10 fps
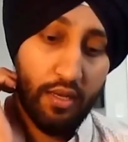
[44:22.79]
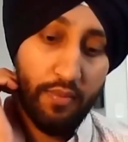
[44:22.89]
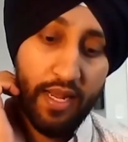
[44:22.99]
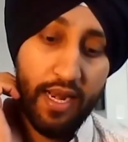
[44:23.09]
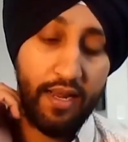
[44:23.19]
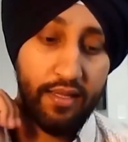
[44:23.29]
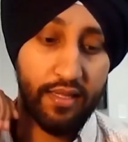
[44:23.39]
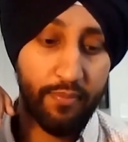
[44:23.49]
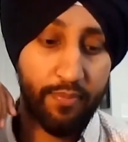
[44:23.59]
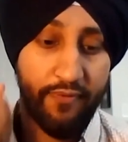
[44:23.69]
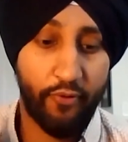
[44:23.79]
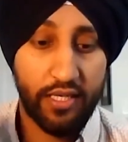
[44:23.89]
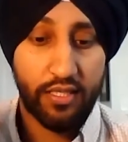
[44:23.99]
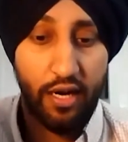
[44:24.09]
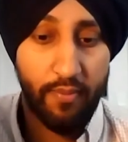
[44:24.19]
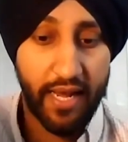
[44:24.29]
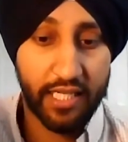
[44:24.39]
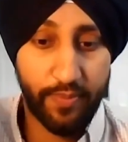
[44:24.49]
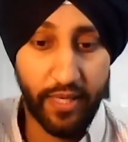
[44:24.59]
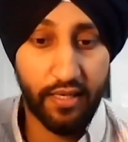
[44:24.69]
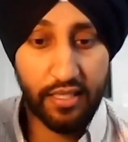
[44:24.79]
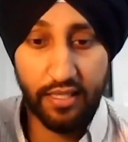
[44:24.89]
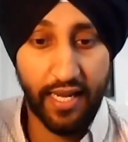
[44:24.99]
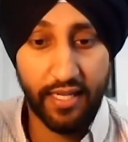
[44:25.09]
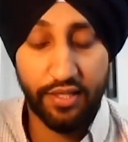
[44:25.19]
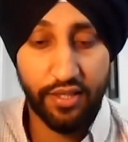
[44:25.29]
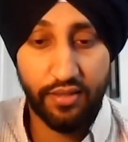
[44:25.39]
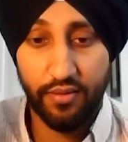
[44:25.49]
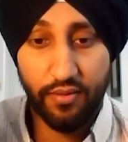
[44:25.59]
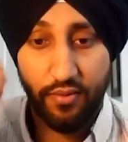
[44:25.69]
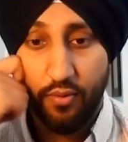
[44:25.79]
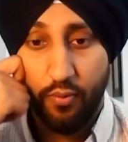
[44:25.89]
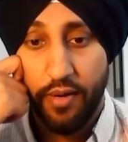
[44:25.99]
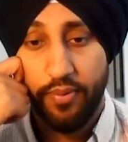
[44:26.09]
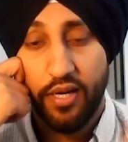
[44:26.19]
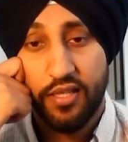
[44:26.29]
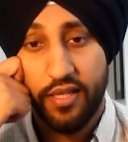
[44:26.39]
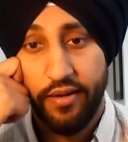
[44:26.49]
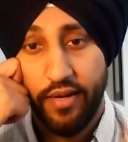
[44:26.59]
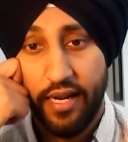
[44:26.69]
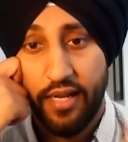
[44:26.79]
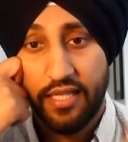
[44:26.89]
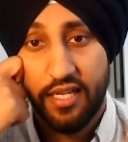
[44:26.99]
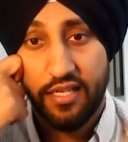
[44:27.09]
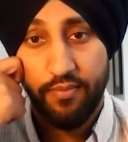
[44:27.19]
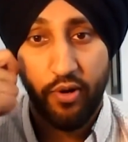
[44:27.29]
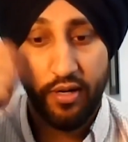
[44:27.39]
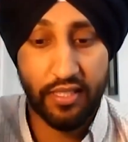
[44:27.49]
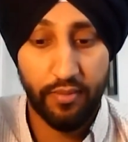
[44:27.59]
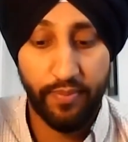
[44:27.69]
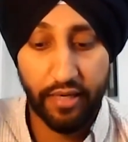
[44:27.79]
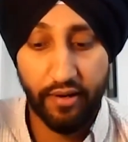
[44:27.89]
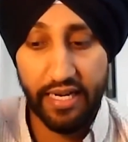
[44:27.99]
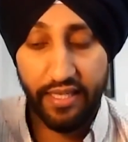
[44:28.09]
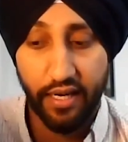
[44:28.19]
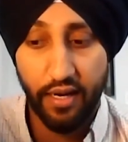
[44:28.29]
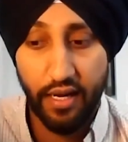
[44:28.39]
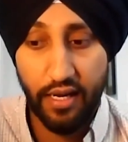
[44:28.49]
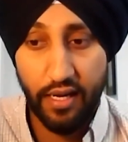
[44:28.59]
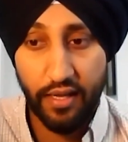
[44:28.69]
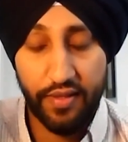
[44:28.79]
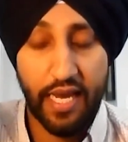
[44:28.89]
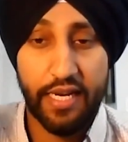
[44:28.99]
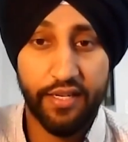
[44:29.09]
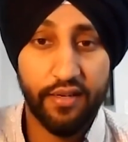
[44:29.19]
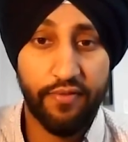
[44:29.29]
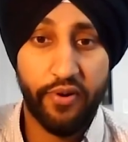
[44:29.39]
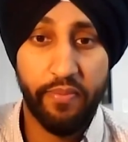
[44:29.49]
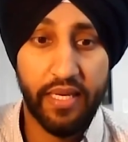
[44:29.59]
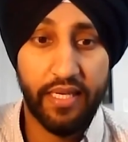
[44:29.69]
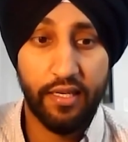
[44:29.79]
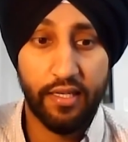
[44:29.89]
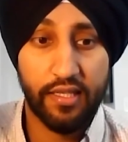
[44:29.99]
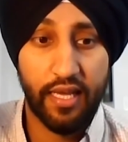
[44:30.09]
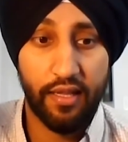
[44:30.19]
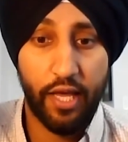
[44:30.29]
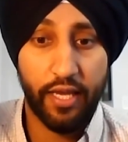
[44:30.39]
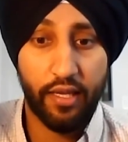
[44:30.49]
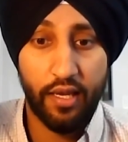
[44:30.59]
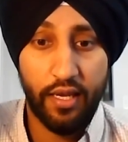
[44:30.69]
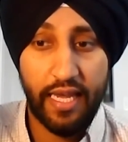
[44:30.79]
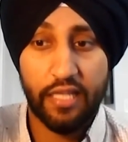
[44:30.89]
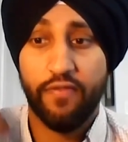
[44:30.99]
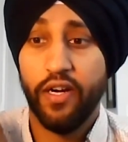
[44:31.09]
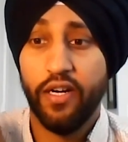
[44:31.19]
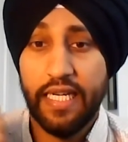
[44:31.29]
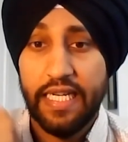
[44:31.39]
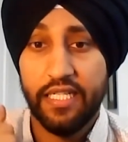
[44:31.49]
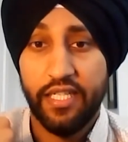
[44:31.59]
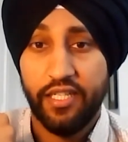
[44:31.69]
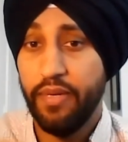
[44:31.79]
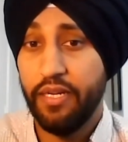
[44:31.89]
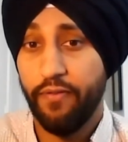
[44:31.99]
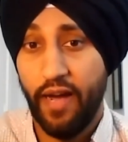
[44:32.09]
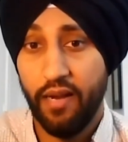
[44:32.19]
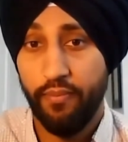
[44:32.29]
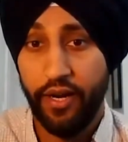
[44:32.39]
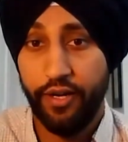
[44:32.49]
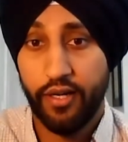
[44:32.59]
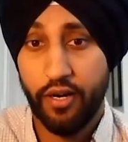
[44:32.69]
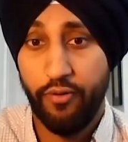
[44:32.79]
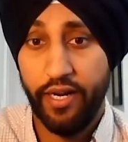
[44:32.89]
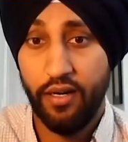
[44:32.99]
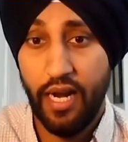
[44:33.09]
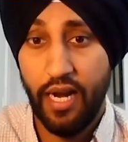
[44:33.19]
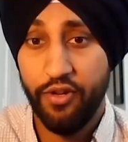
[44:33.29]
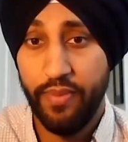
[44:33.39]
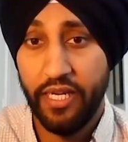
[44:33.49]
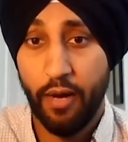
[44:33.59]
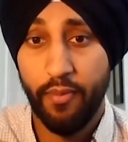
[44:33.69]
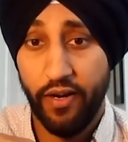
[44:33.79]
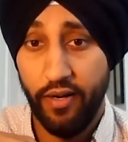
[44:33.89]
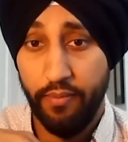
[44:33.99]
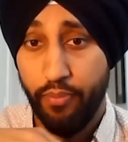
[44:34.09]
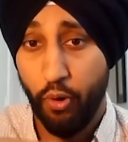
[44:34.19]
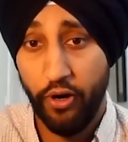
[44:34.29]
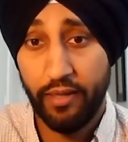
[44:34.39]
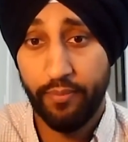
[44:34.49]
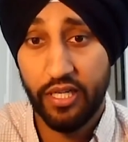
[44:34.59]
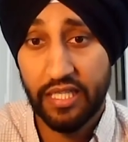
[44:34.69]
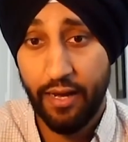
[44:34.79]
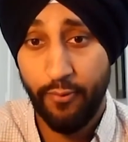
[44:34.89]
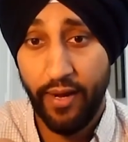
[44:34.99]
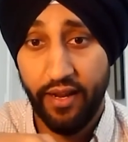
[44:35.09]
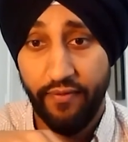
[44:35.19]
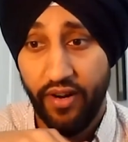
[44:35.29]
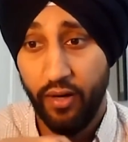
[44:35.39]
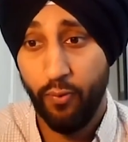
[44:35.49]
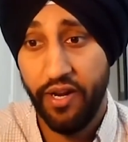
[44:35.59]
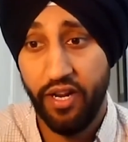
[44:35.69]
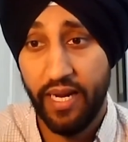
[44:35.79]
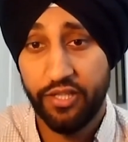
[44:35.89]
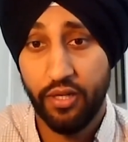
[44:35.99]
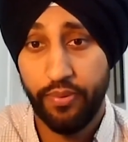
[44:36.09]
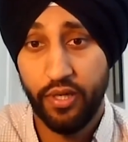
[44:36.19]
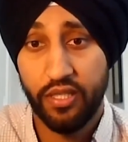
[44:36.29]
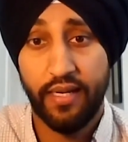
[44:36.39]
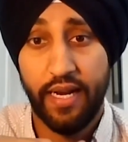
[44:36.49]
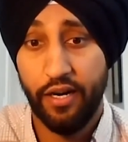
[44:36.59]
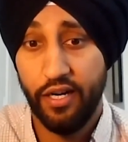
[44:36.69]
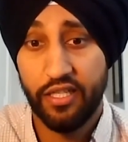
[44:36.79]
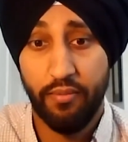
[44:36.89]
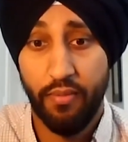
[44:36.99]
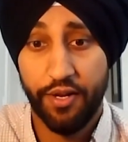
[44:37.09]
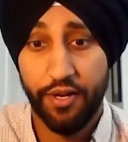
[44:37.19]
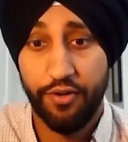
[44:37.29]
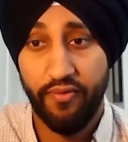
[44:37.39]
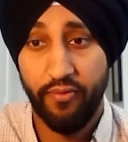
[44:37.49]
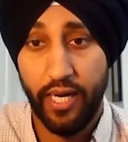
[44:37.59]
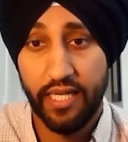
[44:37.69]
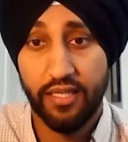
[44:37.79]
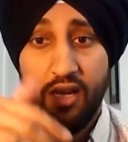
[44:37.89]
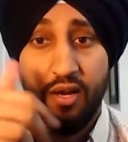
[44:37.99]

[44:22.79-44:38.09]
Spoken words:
And I think before I start on my experience, because again, it's just one person and that's not as important as the bigger idea. The idea for me is that like, it's very easy to be defined by your career, and you become a very boring person that way and a very one-dimensional person, and it hurts in a multitude of ways.